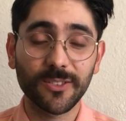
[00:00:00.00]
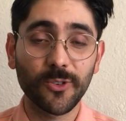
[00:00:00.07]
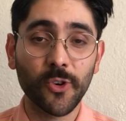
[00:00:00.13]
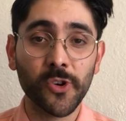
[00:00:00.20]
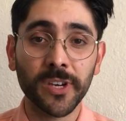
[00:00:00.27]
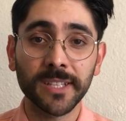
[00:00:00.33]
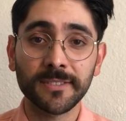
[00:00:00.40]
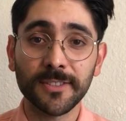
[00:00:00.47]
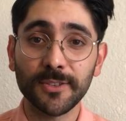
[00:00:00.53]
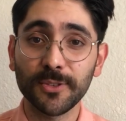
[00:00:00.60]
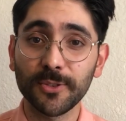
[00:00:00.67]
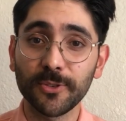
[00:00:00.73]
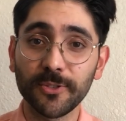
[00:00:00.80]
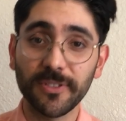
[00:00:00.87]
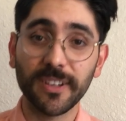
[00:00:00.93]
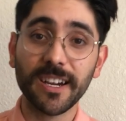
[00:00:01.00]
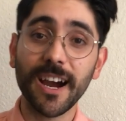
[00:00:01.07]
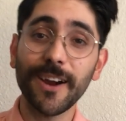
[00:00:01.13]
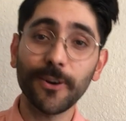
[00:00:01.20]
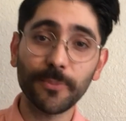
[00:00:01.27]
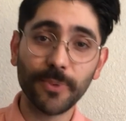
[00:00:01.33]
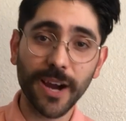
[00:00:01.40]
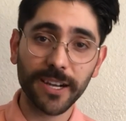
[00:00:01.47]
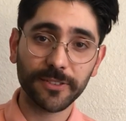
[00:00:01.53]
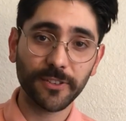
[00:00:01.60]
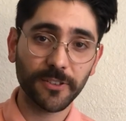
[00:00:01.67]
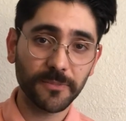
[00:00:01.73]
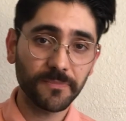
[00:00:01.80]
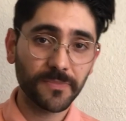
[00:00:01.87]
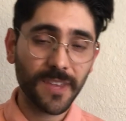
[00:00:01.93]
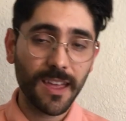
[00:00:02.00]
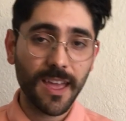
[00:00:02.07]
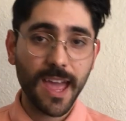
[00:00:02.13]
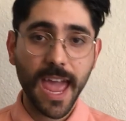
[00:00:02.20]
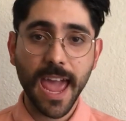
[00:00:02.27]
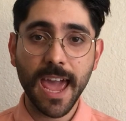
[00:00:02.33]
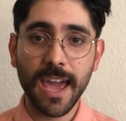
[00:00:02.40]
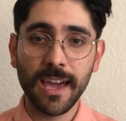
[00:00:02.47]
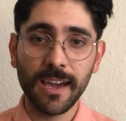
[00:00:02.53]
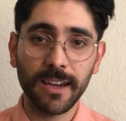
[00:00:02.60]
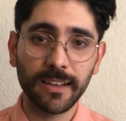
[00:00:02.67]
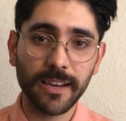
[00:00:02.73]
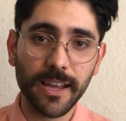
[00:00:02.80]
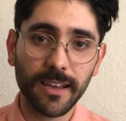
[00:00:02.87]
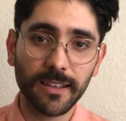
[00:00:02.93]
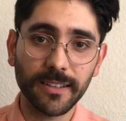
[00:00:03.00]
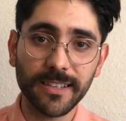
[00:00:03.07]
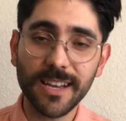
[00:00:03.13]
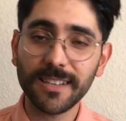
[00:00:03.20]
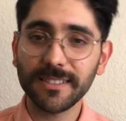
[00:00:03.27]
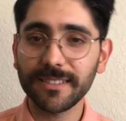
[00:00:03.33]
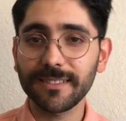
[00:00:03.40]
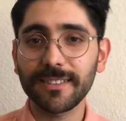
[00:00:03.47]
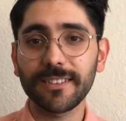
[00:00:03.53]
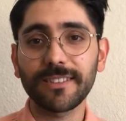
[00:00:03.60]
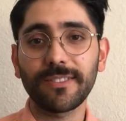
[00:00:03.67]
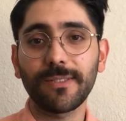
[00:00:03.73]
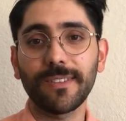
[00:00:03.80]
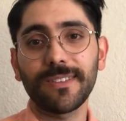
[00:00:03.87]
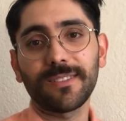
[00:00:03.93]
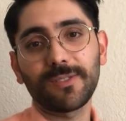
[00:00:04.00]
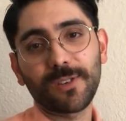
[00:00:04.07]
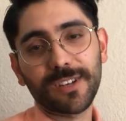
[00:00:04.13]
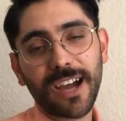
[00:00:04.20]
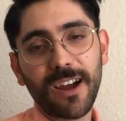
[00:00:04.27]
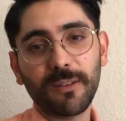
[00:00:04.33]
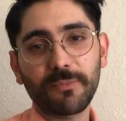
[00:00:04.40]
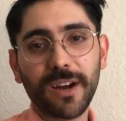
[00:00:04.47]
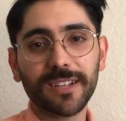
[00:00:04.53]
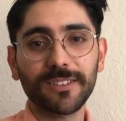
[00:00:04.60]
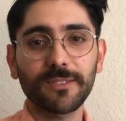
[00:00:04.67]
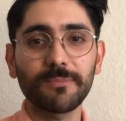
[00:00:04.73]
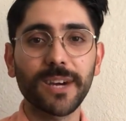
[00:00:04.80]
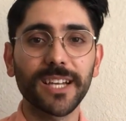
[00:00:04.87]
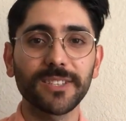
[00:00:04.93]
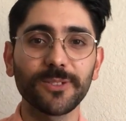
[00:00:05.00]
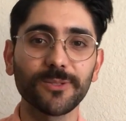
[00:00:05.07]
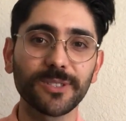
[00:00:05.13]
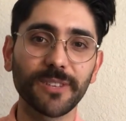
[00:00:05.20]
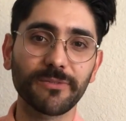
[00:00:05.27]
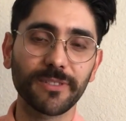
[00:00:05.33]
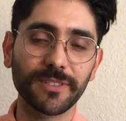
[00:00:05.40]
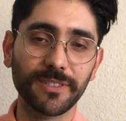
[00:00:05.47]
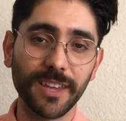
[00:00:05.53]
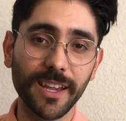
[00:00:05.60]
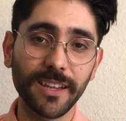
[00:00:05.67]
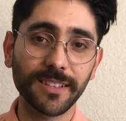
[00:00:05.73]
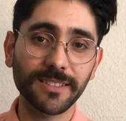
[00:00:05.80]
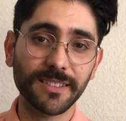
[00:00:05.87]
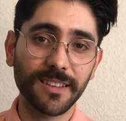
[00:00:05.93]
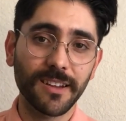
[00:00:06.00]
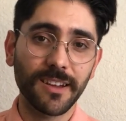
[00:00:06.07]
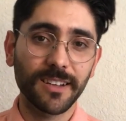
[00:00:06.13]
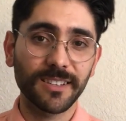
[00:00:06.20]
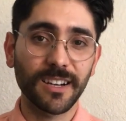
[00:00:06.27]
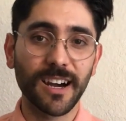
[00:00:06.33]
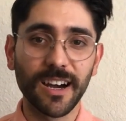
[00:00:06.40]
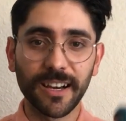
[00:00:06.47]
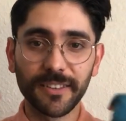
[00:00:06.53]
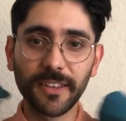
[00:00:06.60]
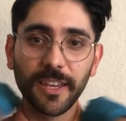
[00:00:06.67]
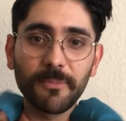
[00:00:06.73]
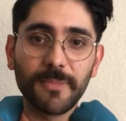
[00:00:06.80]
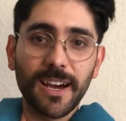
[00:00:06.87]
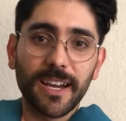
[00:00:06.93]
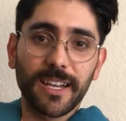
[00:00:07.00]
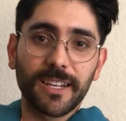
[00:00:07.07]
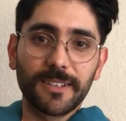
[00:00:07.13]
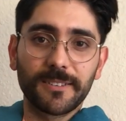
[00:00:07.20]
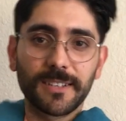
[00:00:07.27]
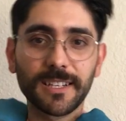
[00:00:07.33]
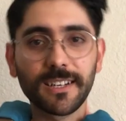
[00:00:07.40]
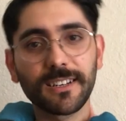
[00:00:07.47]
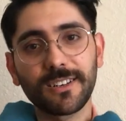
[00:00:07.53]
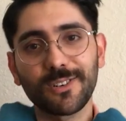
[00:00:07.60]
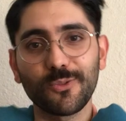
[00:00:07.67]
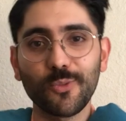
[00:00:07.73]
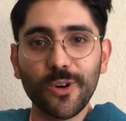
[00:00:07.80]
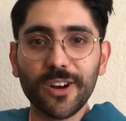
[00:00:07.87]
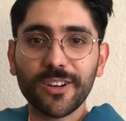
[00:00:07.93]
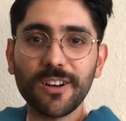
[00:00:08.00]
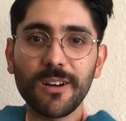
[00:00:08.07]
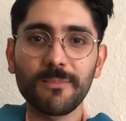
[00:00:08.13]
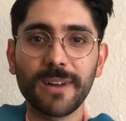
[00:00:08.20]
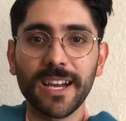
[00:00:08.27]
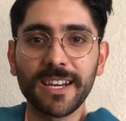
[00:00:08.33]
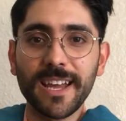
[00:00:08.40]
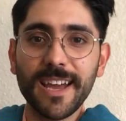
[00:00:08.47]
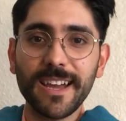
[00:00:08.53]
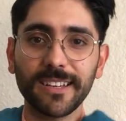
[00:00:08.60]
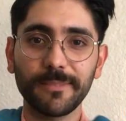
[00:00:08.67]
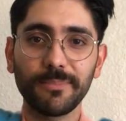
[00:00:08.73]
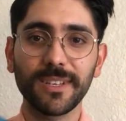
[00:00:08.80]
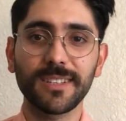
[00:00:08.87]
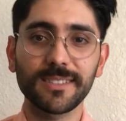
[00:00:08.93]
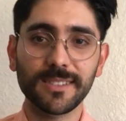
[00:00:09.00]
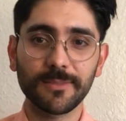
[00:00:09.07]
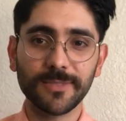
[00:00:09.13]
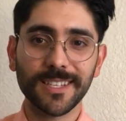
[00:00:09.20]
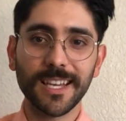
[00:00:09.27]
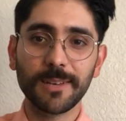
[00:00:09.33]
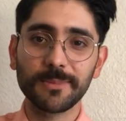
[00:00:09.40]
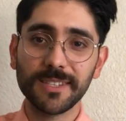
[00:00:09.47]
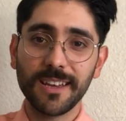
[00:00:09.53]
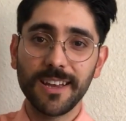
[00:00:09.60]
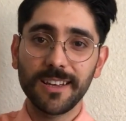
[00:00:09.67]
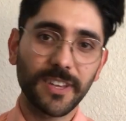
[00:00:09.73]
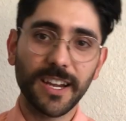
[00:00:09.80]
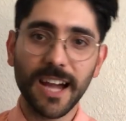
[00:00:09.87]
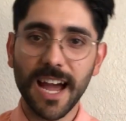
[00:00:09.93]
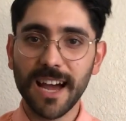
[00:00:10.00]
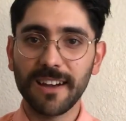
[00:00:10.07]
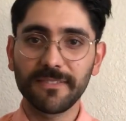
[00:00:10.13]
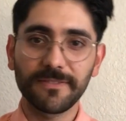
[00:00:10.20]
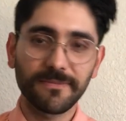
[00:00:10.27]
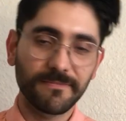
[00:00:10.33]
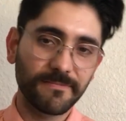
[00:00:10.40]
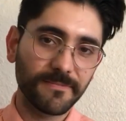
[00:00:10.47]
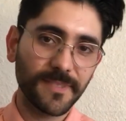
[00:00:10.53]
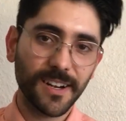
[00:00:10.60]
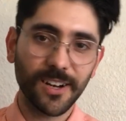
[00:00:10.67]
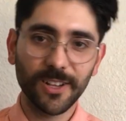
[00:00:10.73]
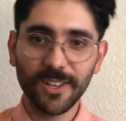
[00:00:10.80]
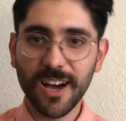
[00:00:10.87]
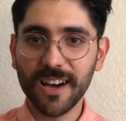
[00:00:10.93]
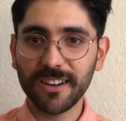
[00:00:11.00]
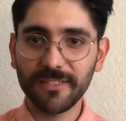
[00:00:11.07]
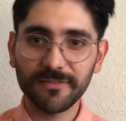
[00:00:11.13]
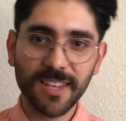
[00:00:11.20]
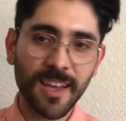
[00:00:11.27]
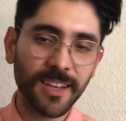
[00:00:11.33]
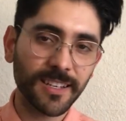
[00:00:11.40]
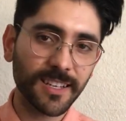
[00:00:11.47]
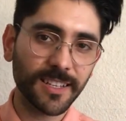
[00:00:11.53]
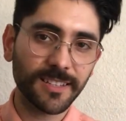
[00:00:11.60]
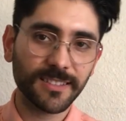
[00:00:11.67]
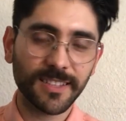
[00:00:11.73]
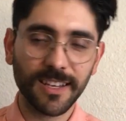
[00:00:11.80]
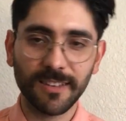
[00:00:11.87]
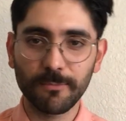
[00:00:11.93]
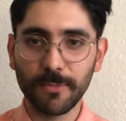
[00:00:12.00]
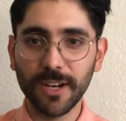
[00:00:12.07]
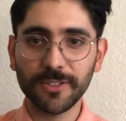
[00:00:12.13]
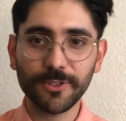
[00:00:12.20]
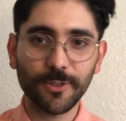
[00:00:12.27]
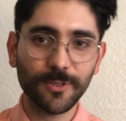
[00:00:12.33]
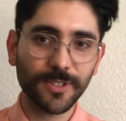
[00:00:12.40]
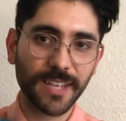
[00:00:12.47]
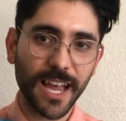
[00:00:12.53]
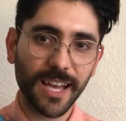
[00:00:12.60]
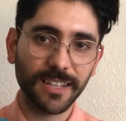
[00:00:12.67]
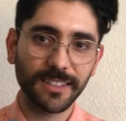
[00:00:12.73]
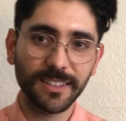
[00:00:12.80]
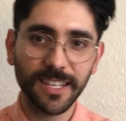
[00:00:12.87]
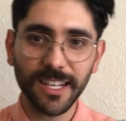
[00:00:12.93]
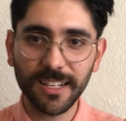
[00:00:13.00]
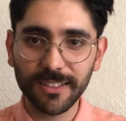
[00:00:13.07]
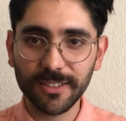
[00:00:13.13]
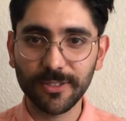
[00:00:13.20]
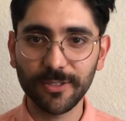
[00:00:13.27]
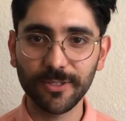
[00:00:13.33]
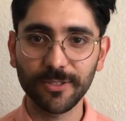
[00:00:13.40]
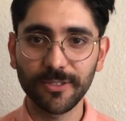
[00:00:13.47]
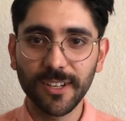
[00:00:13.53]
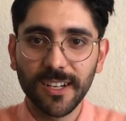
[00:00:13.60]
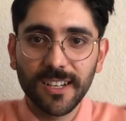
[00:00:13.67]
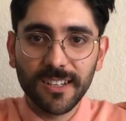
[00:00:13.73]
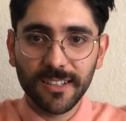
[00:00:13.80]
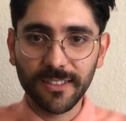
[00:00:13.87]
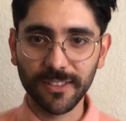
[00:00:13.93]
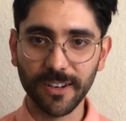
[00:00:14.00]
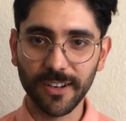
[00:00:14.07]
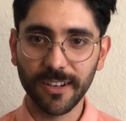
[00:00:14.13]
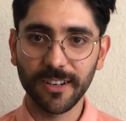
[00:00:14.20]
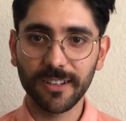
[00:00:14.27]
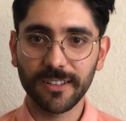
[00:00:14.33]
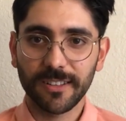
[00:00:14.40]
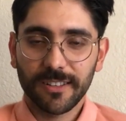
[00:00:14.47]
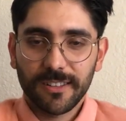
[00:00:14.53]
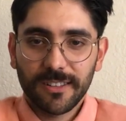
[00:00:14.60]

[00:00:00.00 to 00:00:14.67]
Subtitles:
going to the chiropractor. And yes, the chiropractor might do different things. They might work on my neck because sometimes they have a lot of tendons and muscles that lead to the